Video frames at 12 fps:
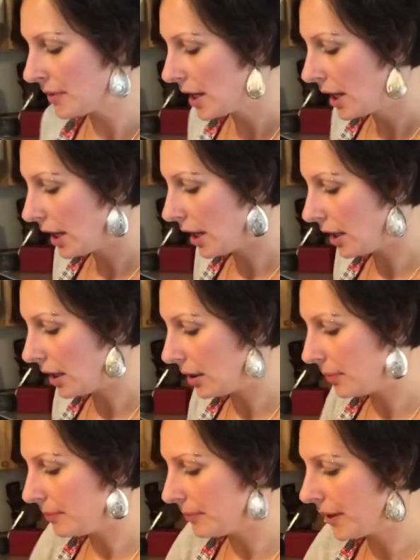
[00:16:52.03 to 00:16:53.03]

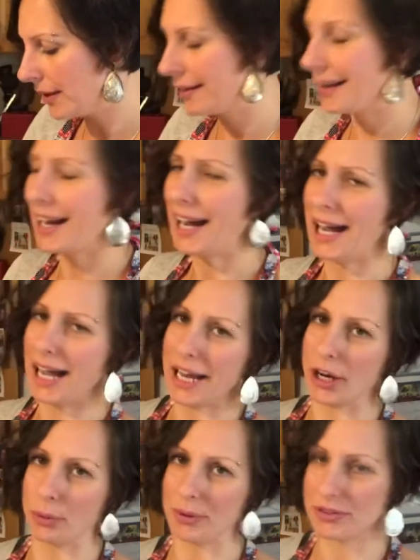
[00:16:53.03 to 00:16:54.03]
I
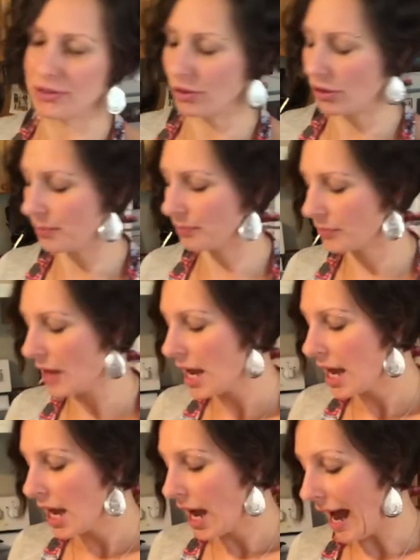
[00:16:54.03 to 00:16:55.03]
always do them.
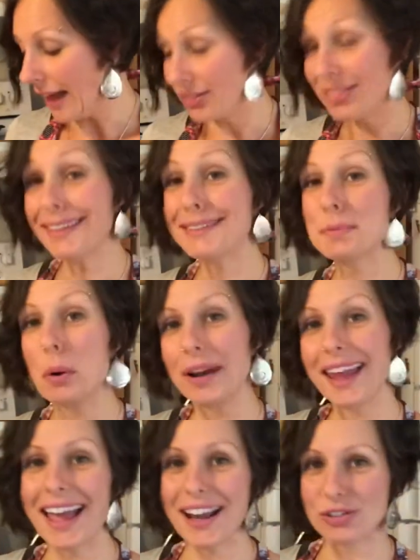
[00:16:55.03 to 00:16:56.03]
At this point,
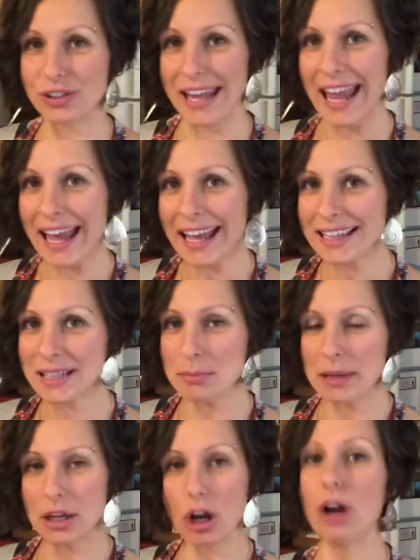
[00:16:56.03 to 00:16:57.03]
I actually hand the
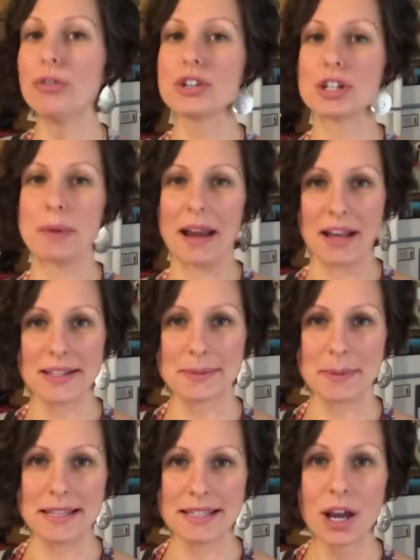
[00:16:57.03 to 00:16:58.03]
meat over to my
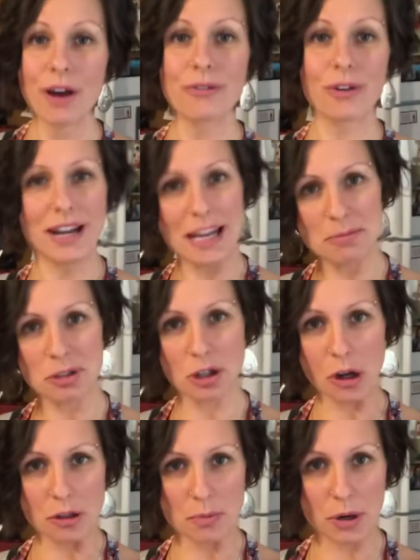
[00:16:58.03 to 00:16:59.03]
husband for him to
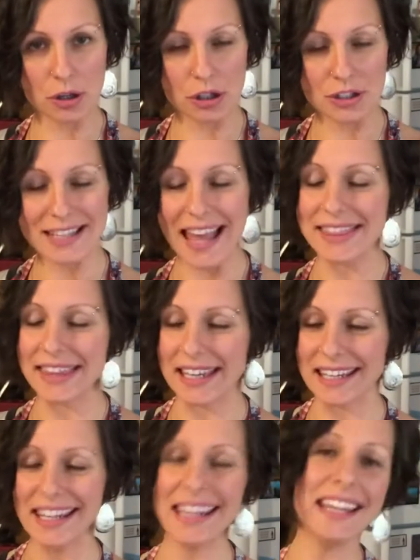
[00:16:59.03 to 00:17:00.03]
cook the burgers, and then
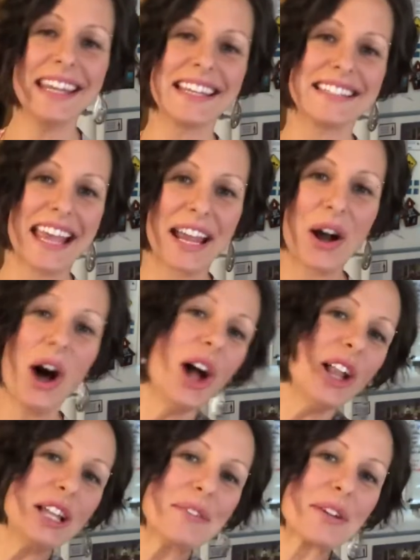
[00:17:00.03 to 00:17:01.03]
he can take
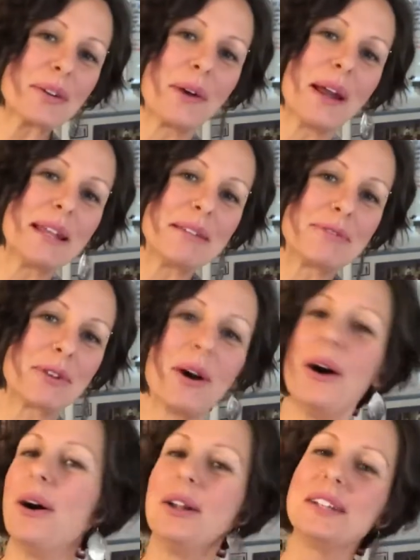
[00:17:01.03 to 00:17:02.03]
all of the credit for
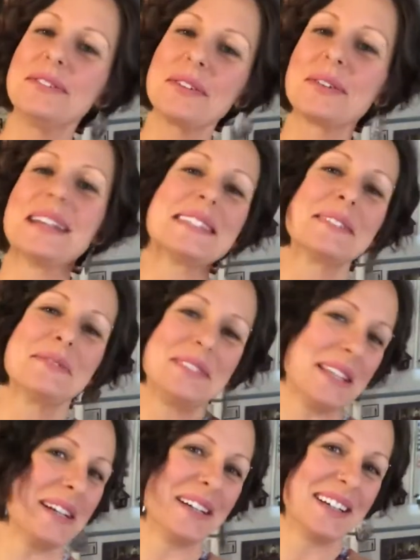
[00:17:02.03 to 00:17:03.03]
all of the rest of
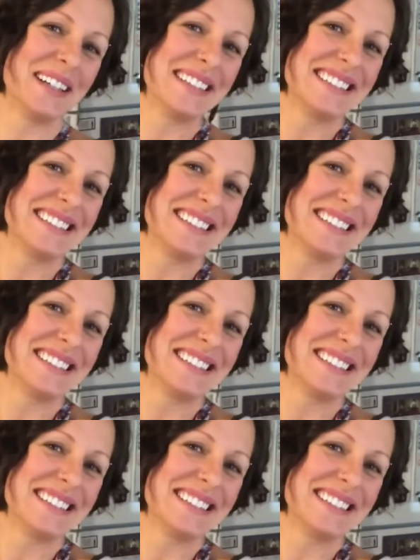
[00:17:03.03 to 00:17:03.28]
dinner.